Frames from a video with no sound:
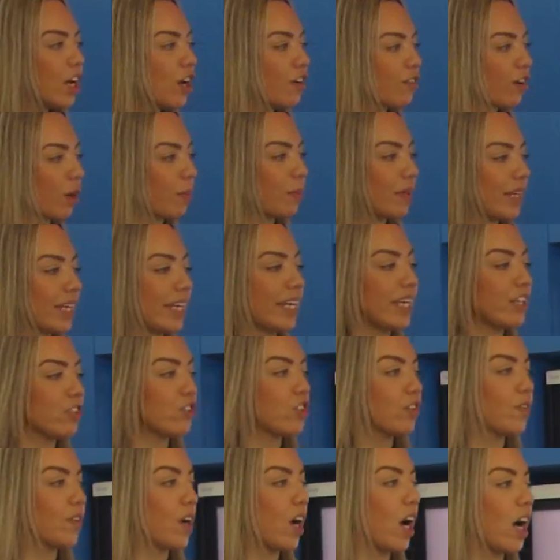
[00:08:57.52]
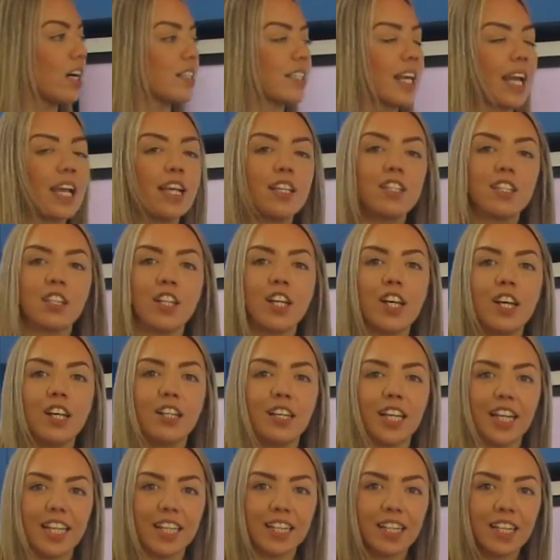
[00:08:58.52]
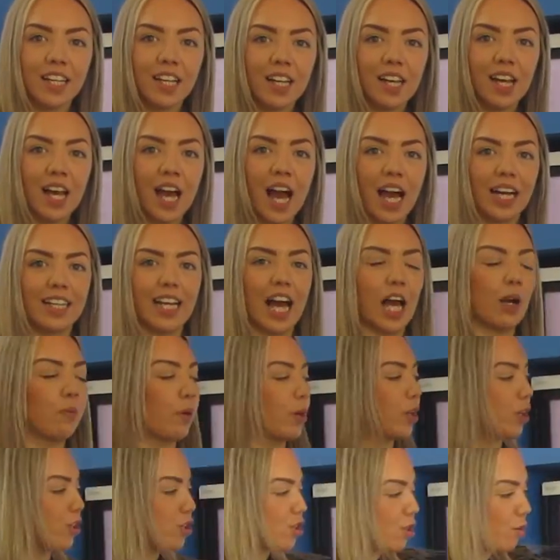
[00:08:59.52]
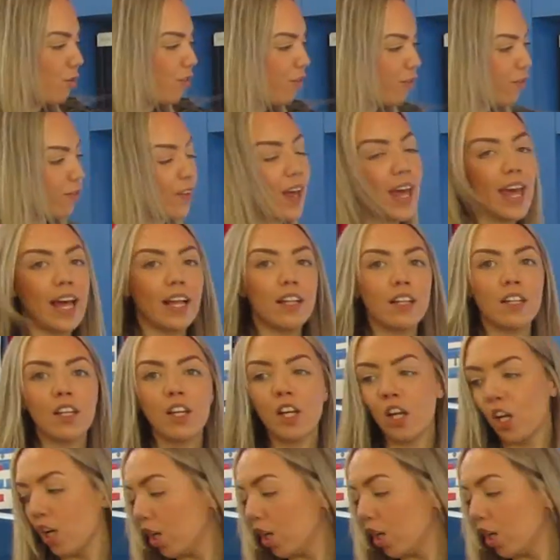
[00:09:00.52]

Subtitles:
from each of our day's learning, and I want you to fill